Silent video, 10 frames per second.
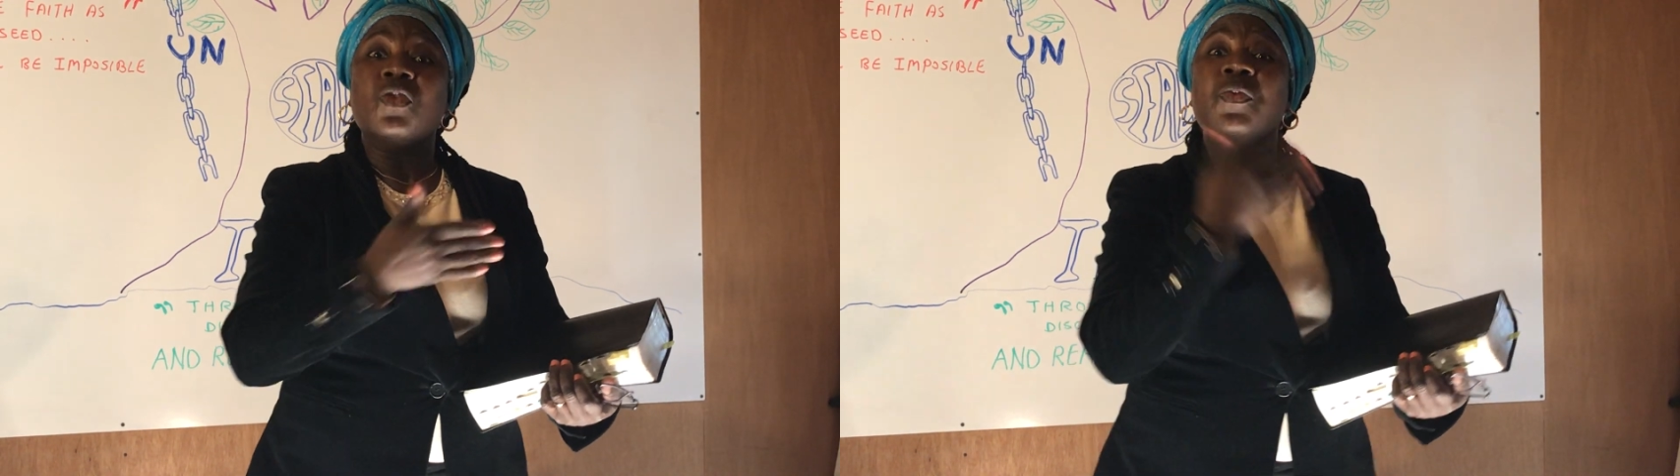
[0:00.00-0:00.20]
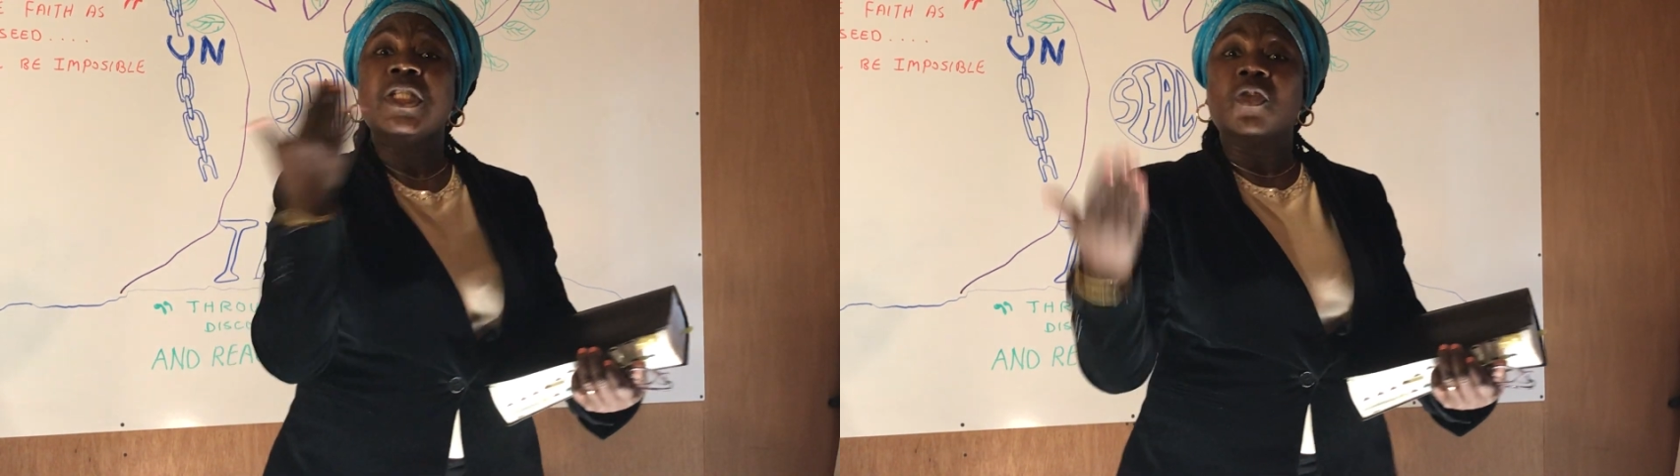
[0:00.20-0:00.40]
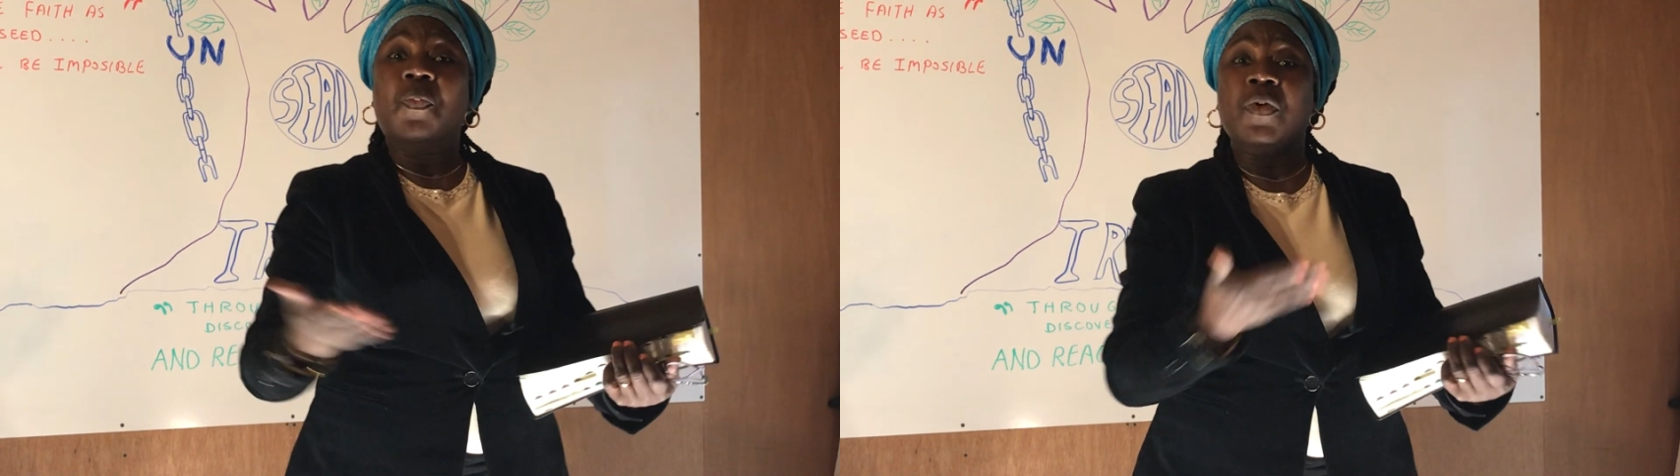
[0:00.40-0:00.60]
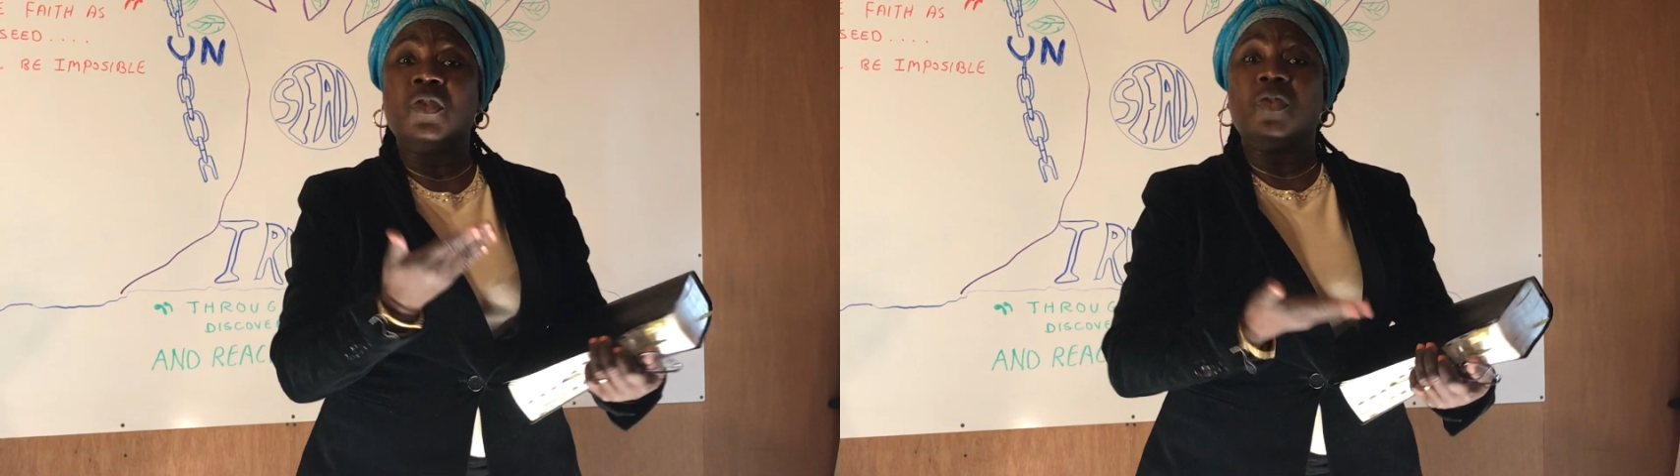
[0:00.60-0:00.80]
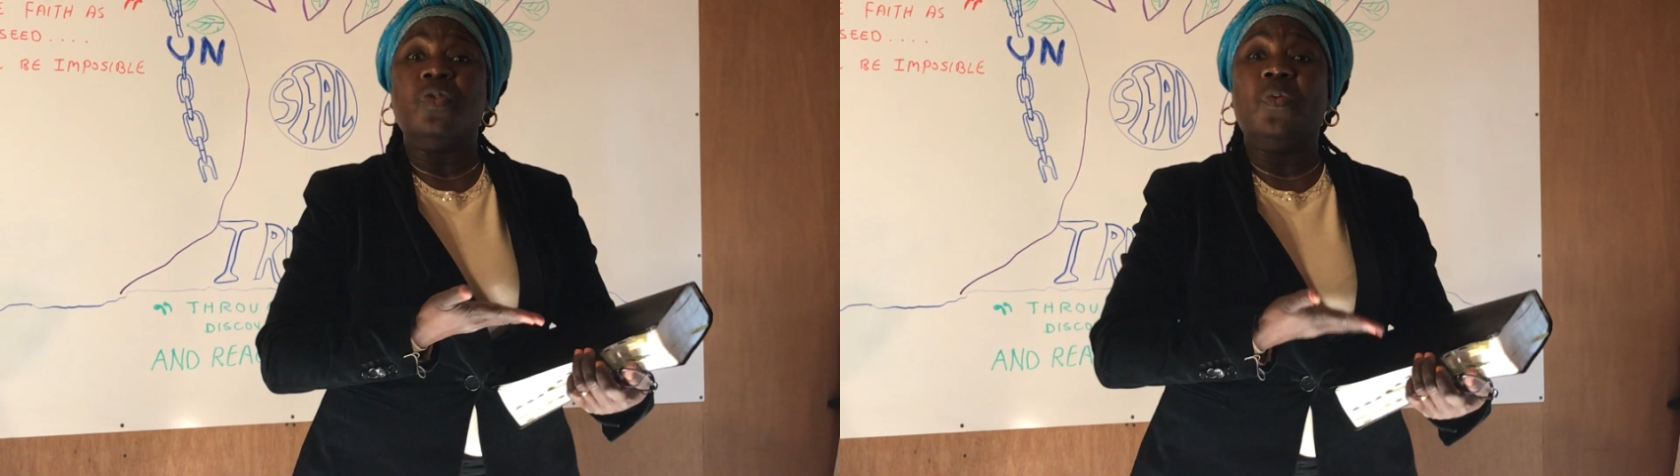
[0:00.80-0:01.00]
we supposed
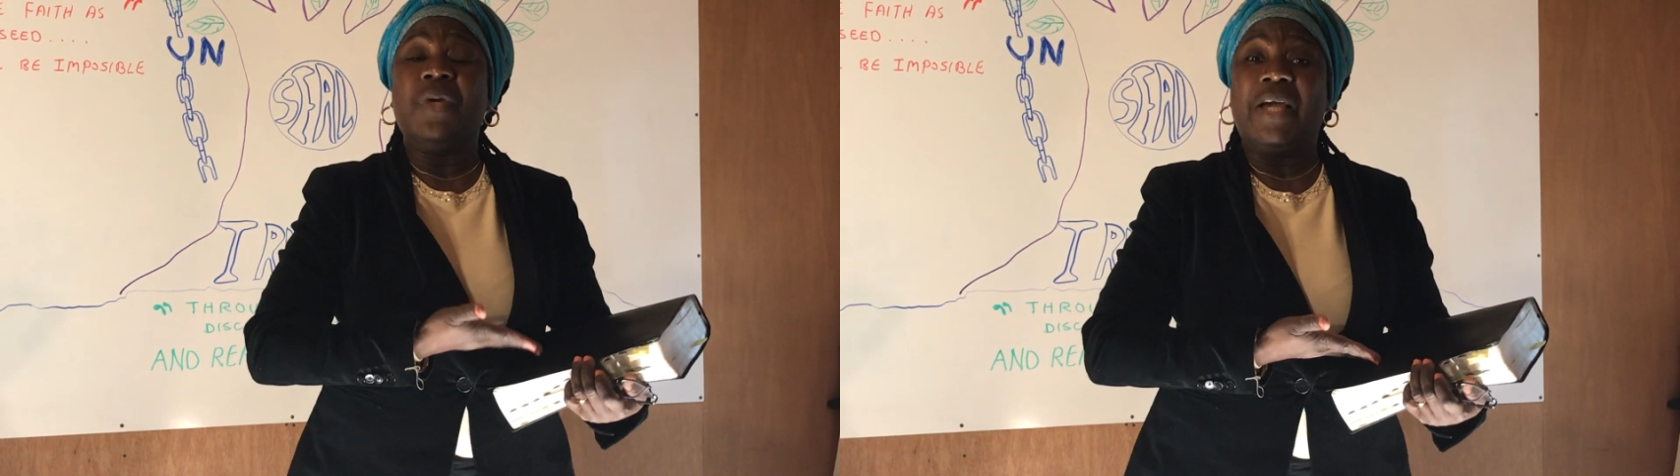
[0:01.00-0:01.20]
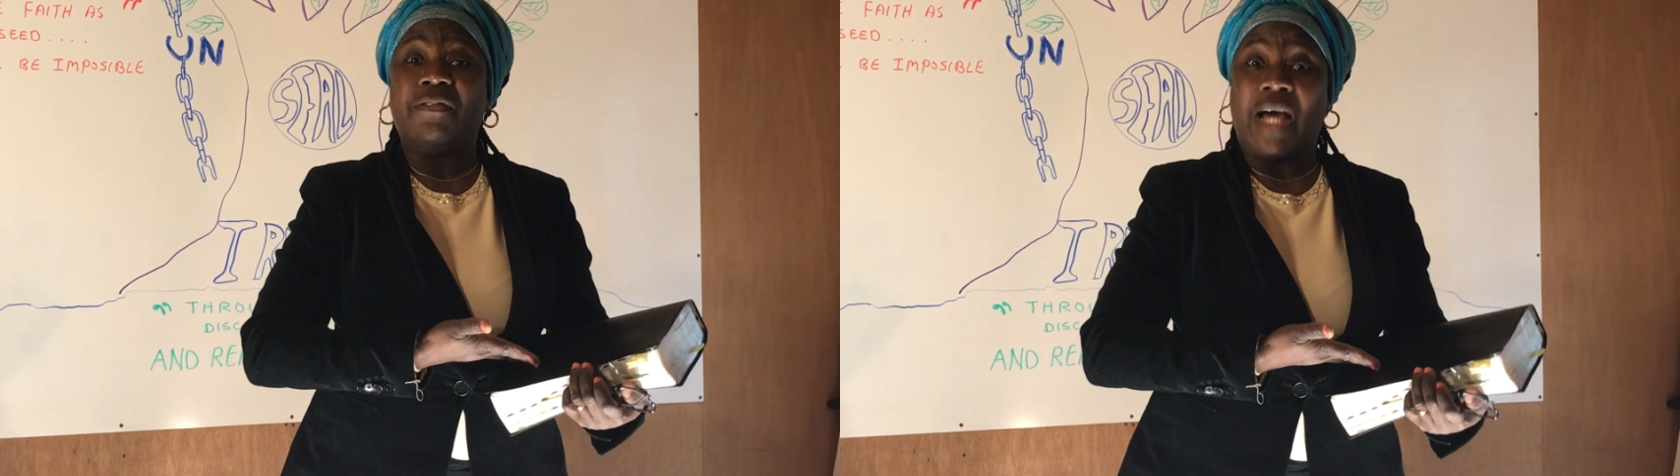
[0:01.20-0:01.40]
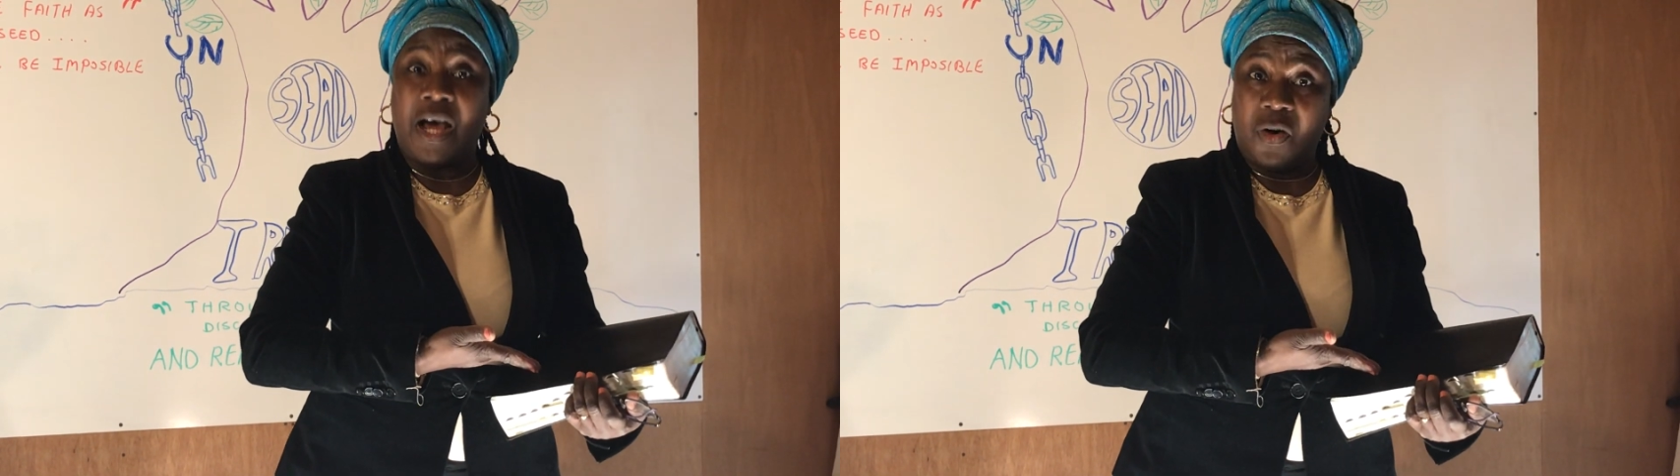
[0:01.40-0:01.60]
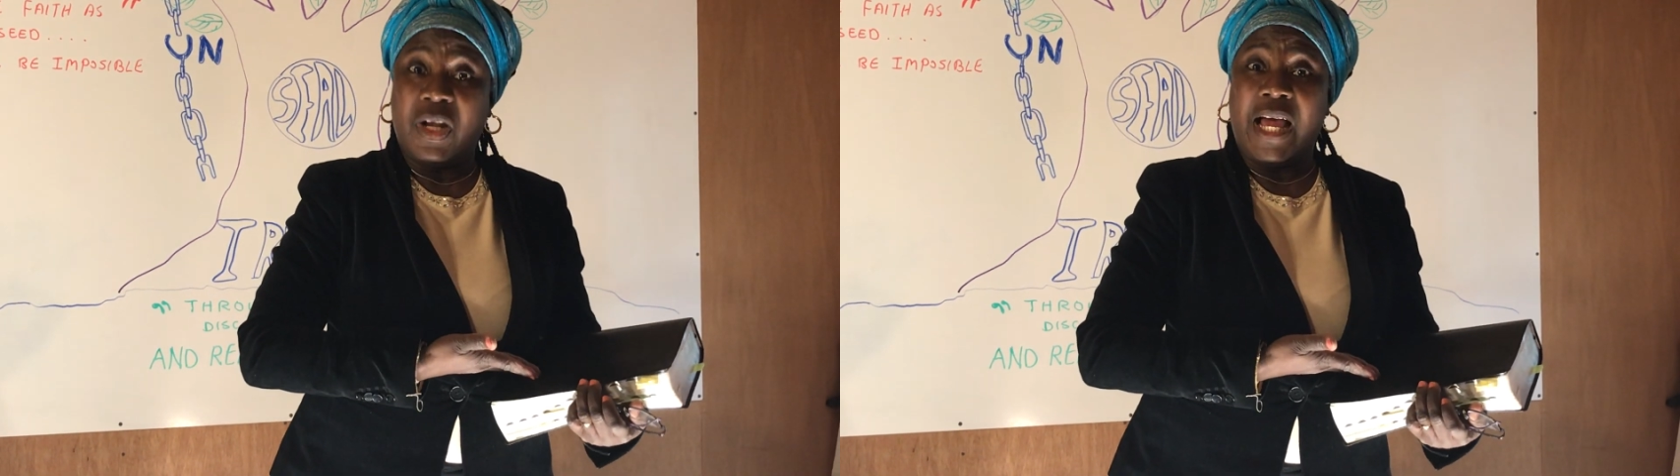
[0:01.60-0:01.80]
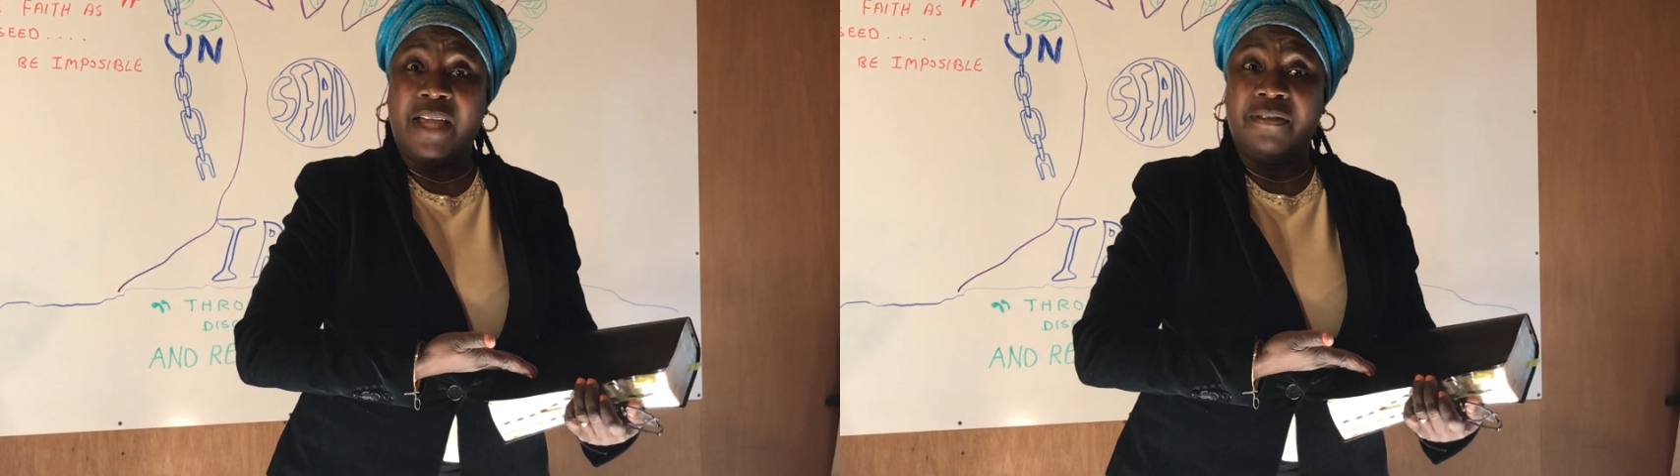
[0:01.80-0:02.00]
to do with our
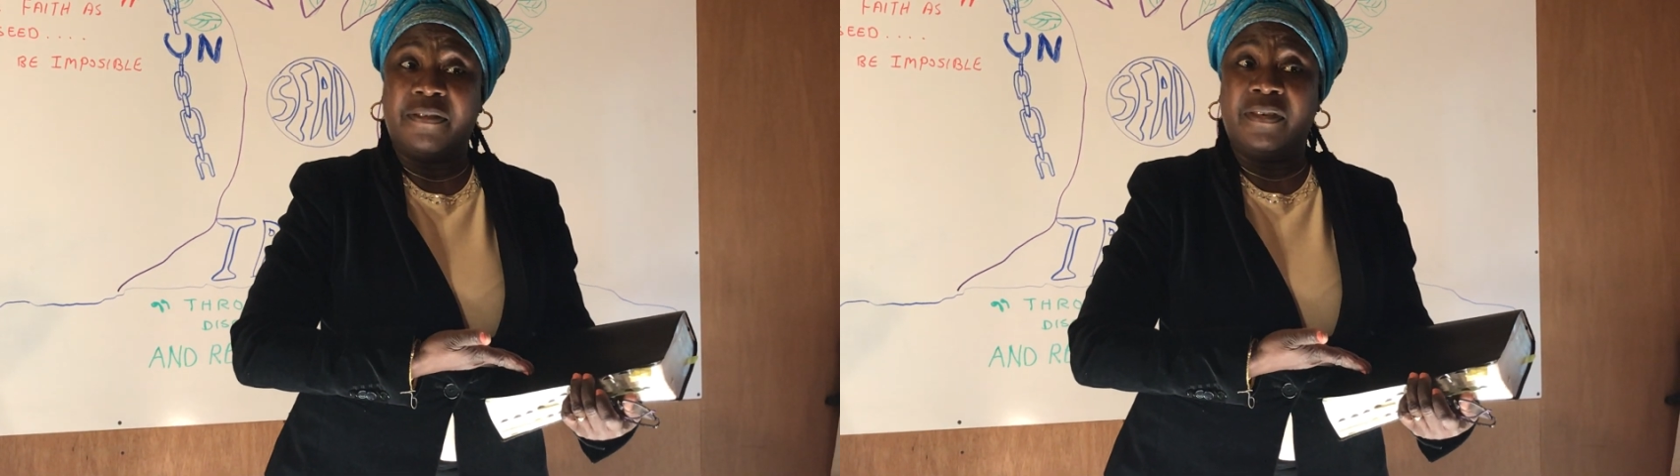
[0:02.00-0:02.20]
life,